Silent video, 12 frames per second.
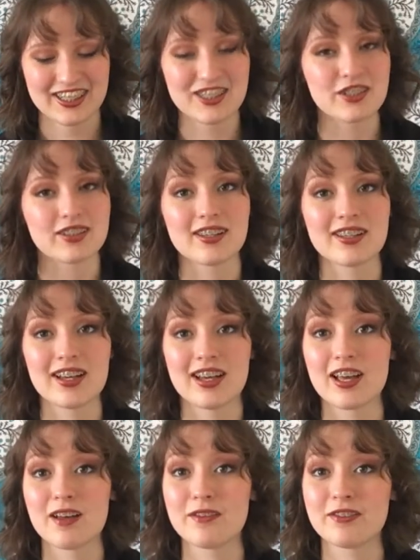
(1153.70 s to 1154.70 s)
Just like I
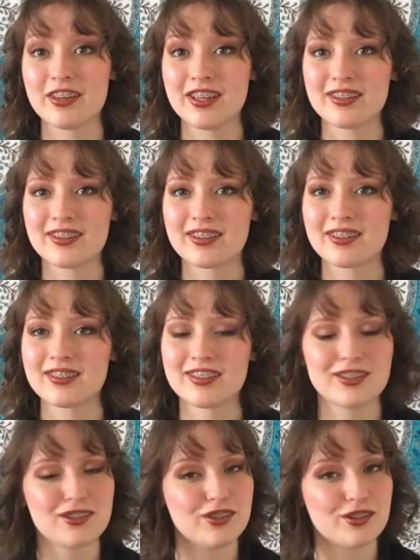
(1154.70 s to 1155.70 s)
have faith
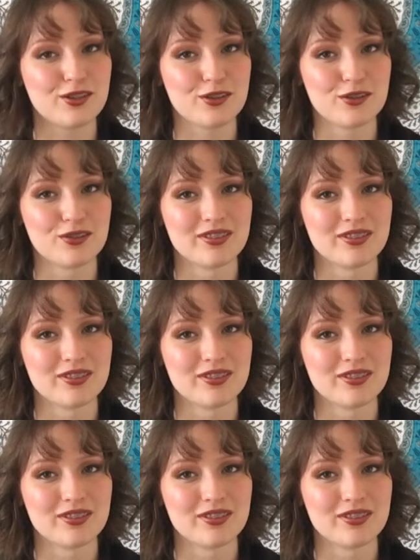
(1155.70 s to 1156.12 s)
in you.